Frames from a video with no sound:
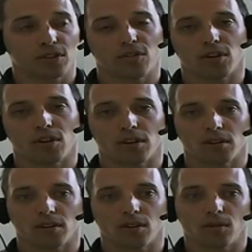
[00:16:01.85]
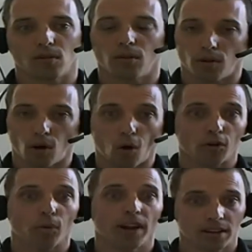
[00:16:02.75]
for
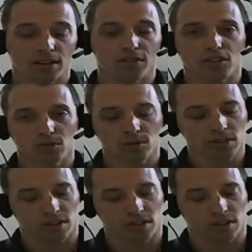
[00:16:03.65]
overweight individuals,